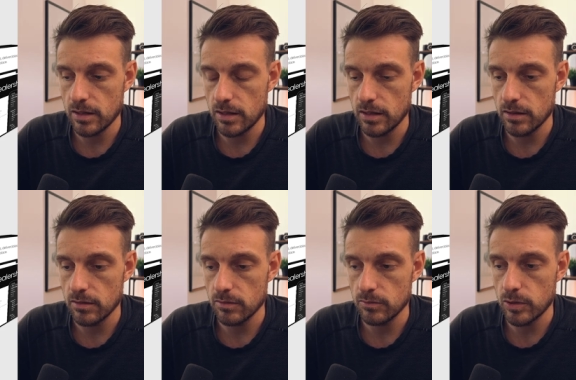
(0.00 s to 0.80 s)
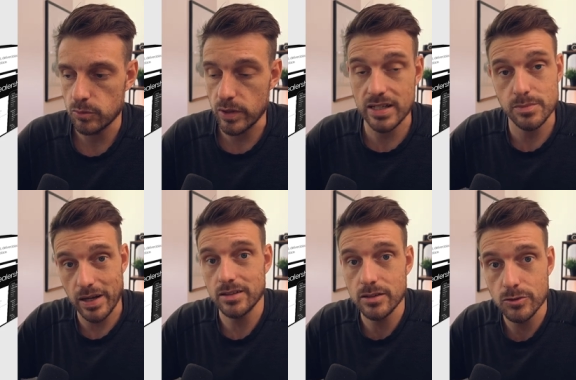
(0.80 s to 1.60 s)
uh, what we
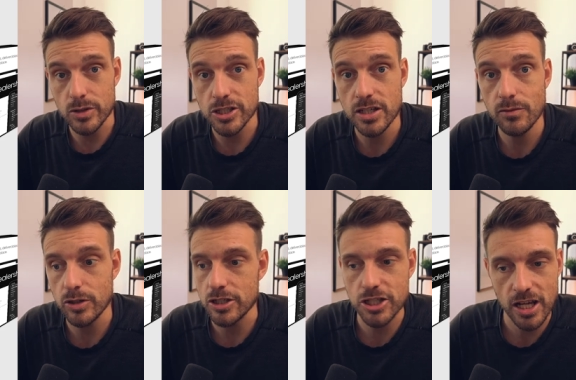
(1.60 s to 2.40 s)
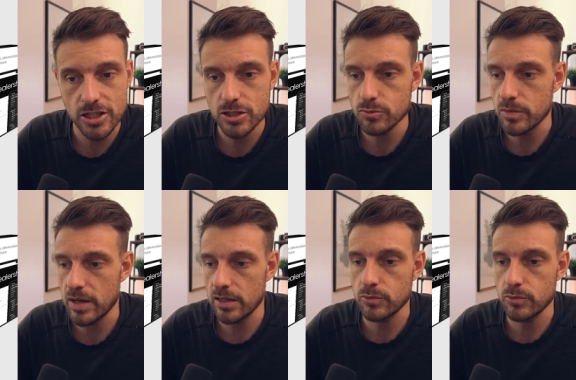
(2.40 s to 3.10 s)
expected to achieve with the changes we made.